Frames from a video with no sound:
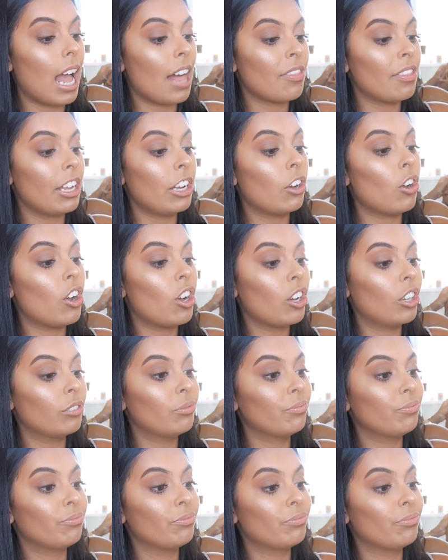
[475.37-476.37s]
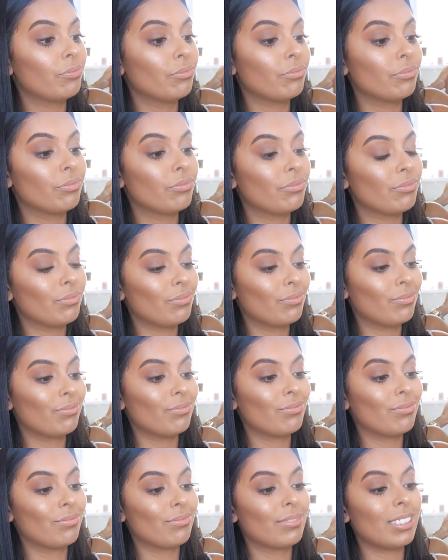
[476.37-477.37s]
and they are
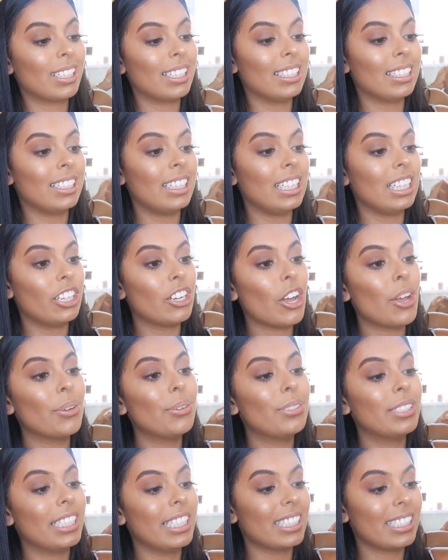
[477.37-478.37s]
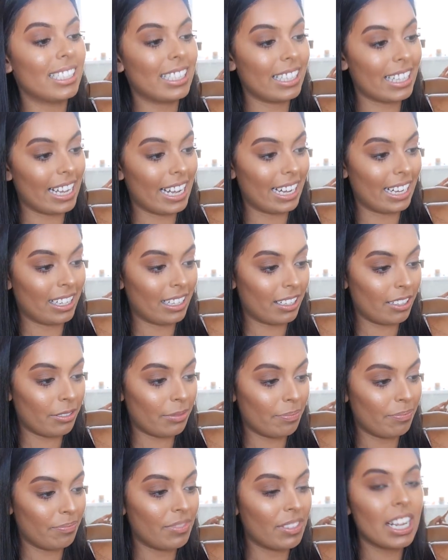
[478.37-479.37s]
the coziest thing
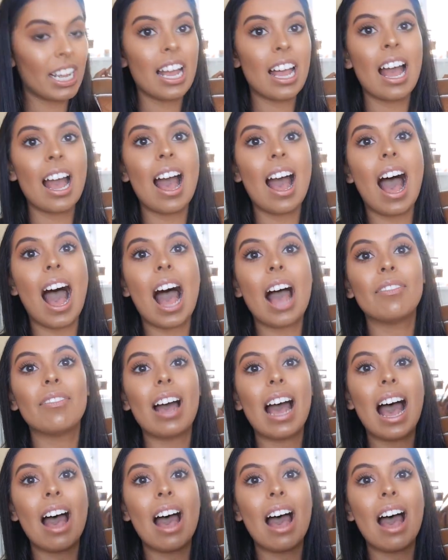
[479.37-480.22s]
I've